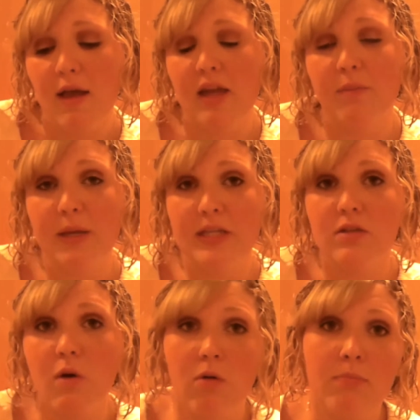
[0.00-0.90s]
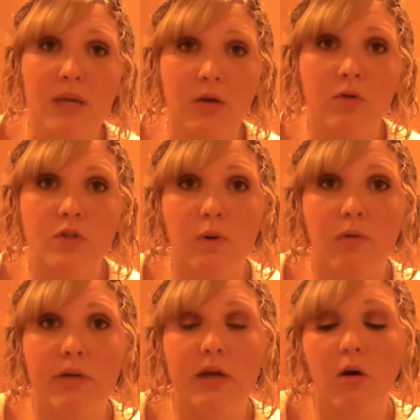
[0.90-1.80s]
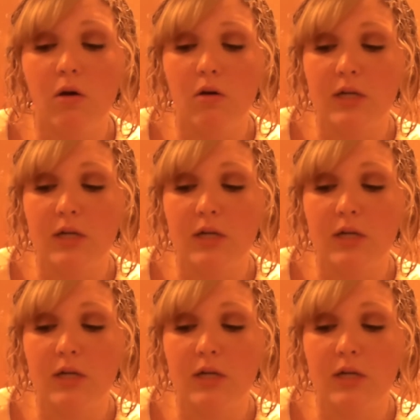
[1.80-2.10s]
at a place called Mingles where we all